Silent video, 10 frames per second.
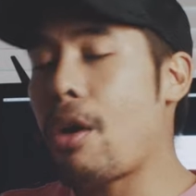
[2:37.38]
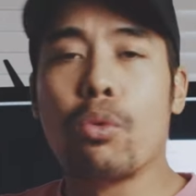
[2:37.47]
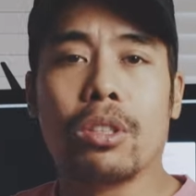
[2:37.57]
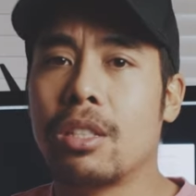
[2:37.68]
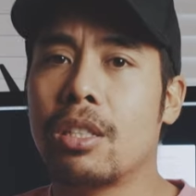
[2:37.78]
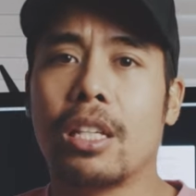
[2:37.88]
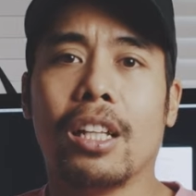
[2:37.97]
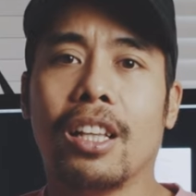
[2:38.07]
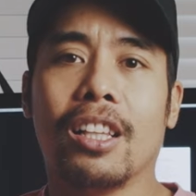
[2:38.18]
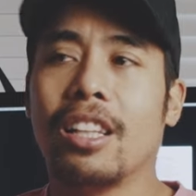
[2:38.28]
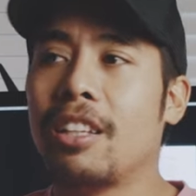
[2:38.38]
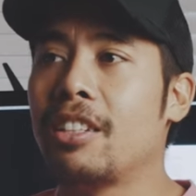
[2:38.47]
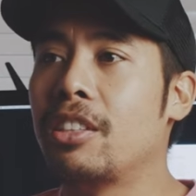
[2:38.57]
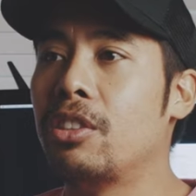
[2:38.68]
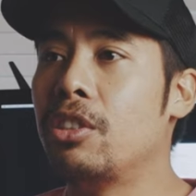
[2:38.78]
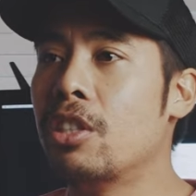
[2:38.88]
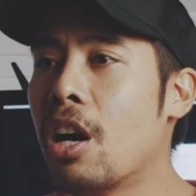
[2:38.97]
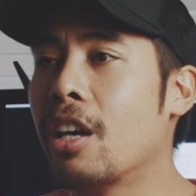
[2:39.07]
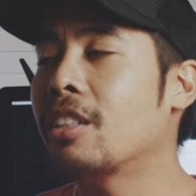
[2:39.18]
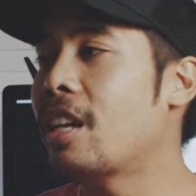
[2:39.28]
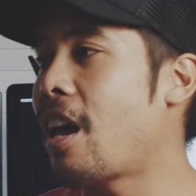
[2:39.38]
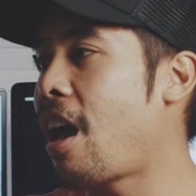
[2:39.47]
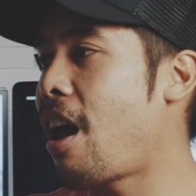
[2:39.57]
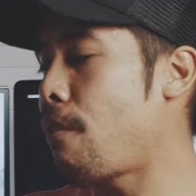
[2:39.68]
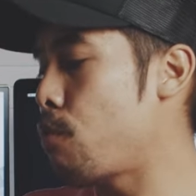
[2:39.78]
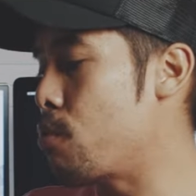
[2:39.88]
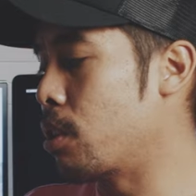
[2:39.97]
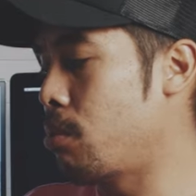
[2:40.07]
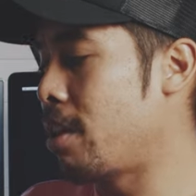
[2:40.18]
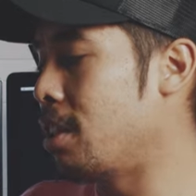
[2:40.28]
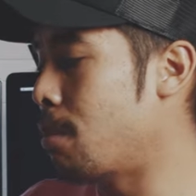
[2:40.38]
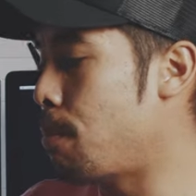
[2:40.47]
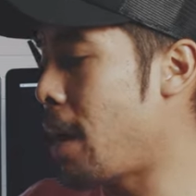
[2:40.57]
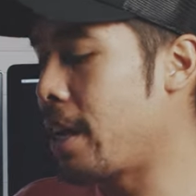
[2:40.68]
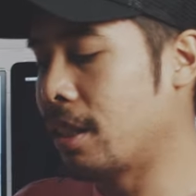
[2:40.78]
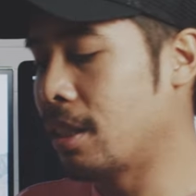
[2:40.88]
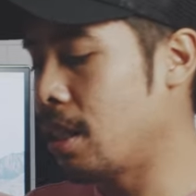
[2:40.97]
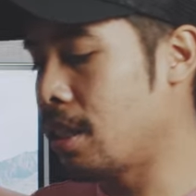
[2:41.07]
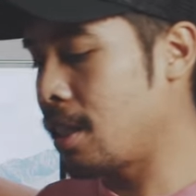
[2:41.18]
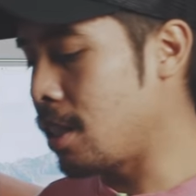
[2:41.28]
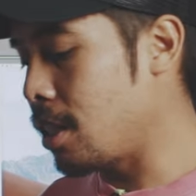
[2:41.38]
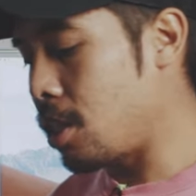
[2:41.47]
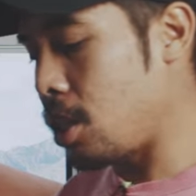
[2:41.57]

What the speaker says: I would still not have regretted buying this. This is